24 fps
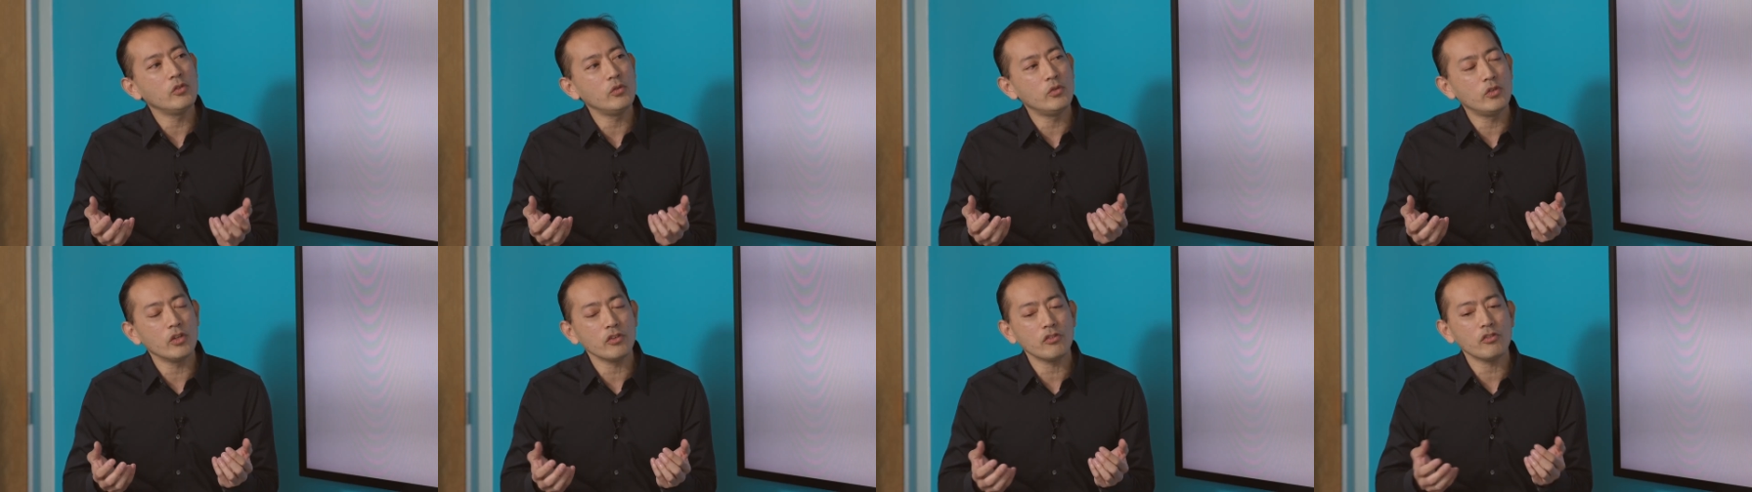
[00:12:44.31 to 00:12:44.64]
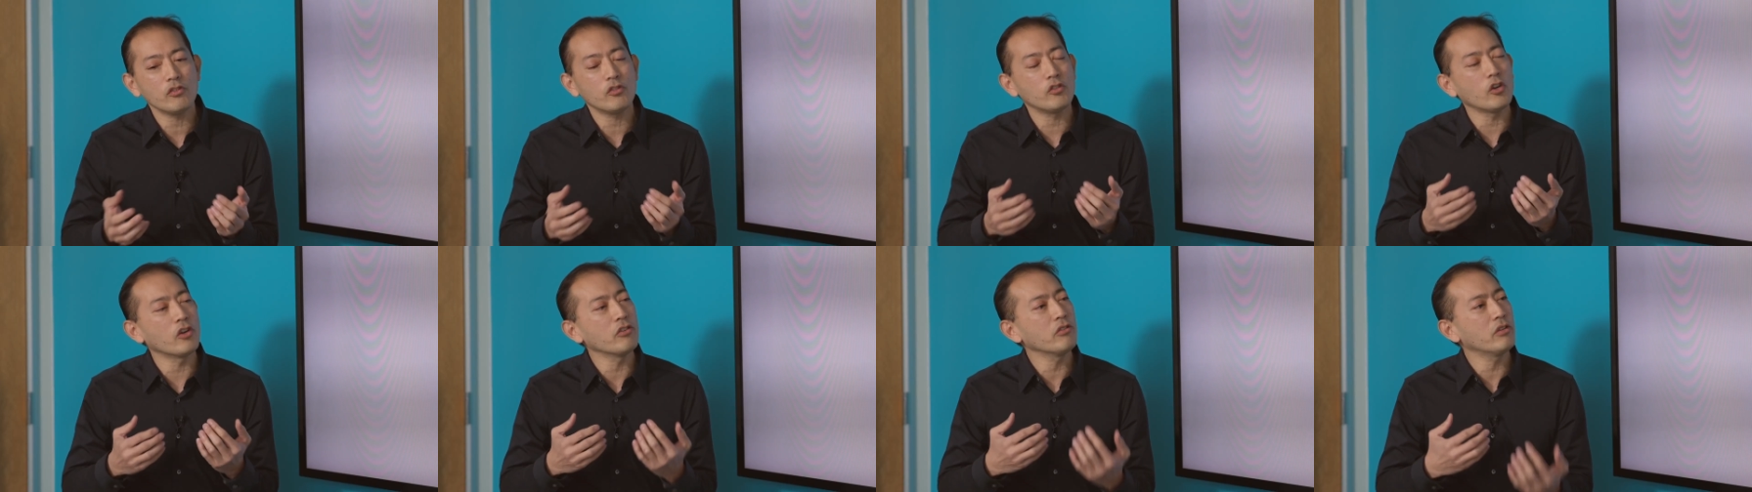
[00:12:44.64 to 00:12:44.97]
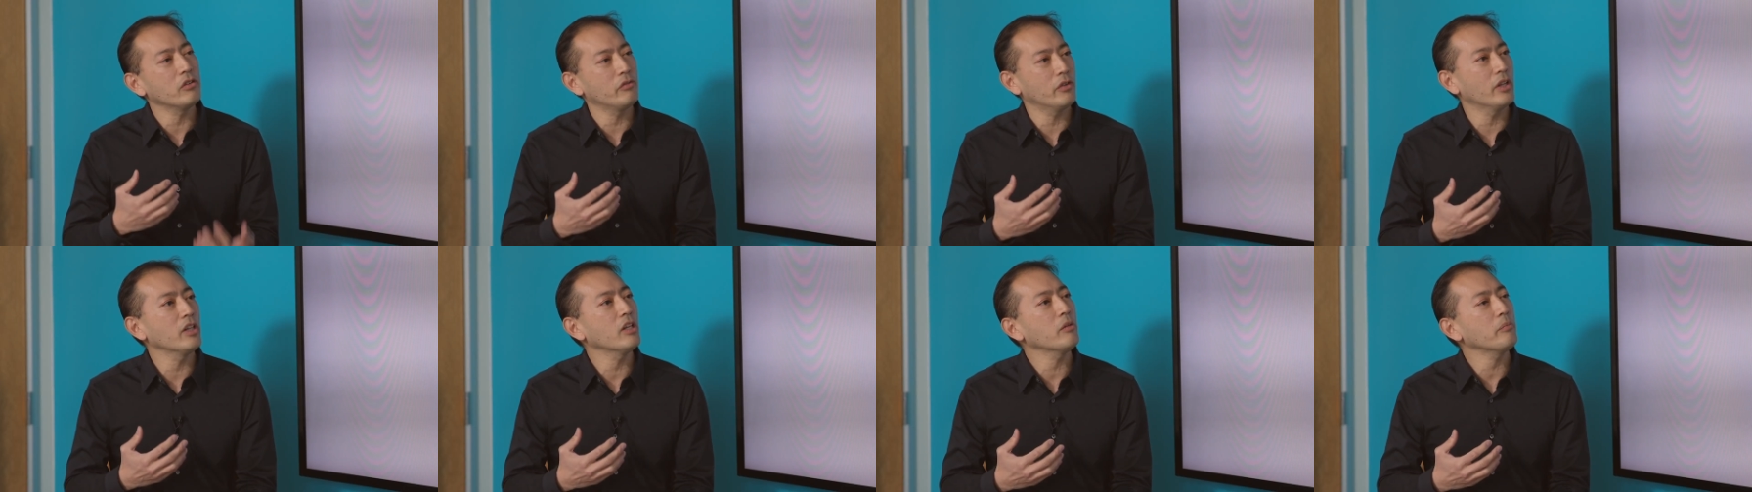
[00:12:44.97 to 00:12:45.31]
to just mm. start
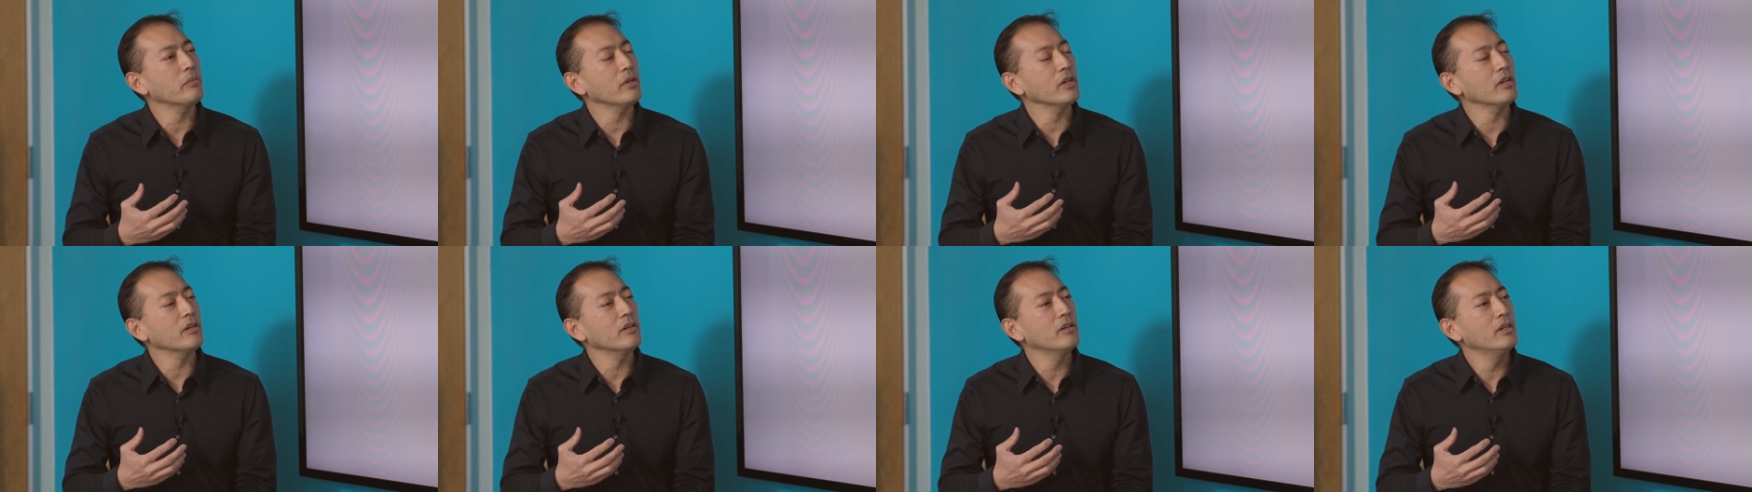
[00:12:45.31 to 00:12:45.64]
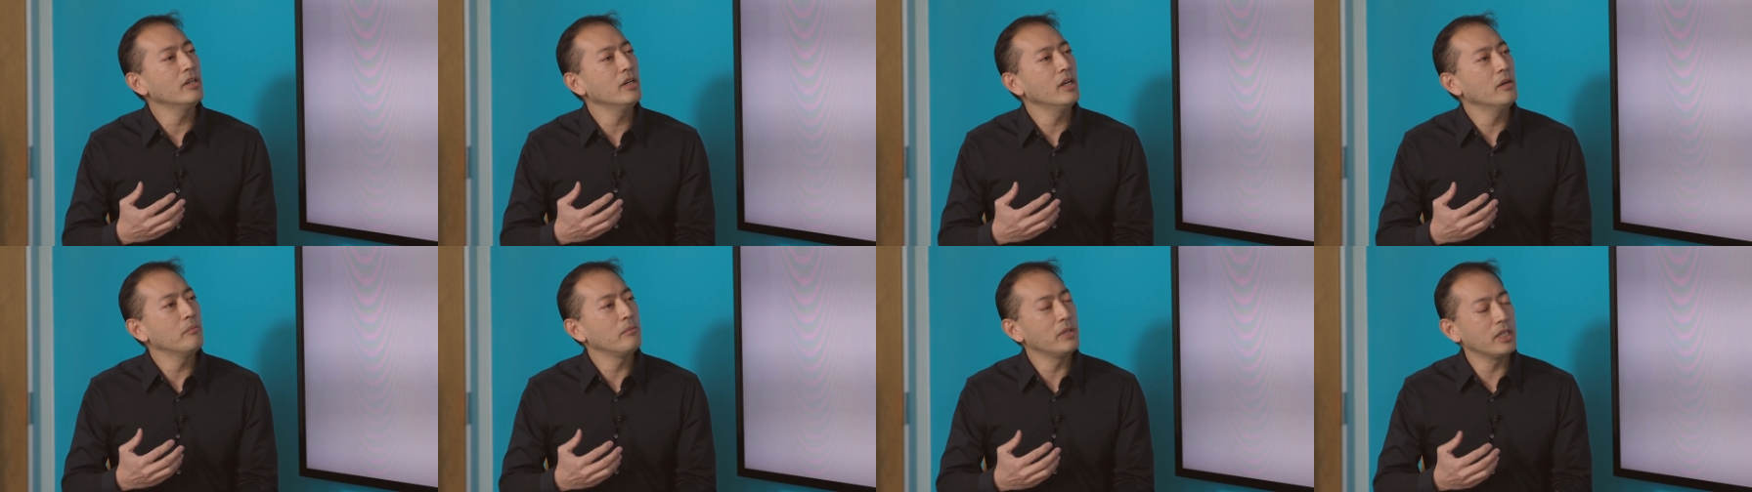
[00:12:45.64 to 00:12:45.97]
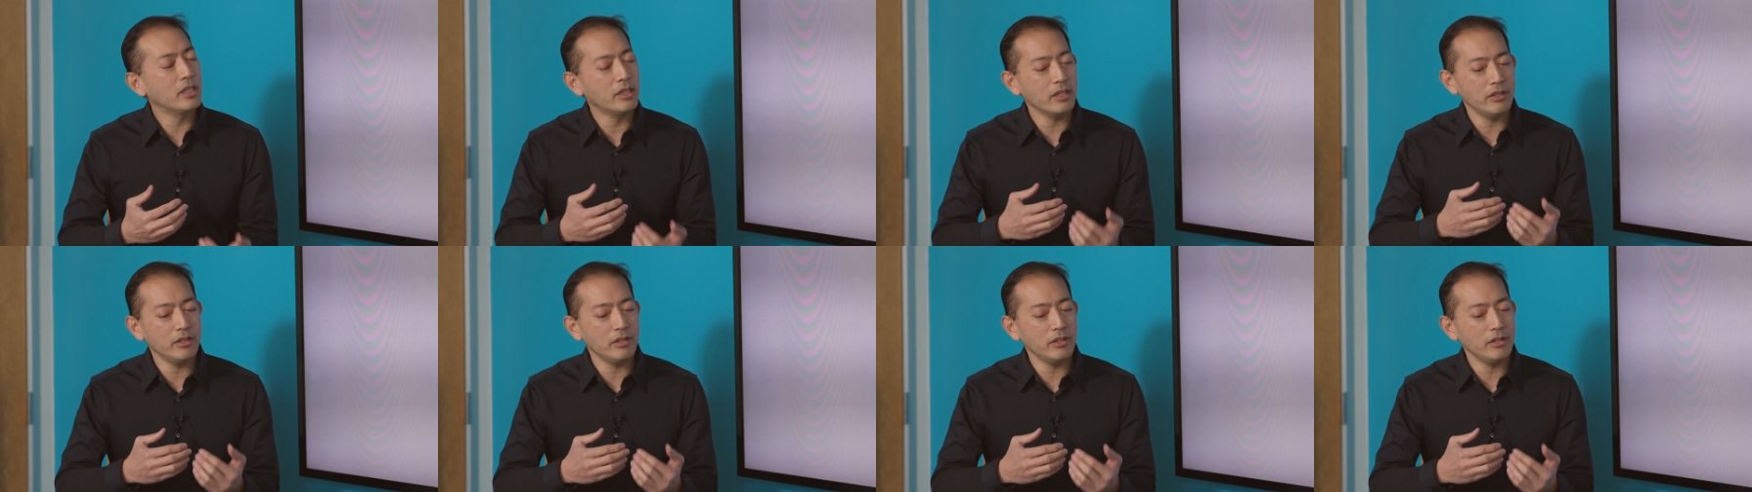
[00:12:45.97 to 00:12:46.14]
developing. Yeah.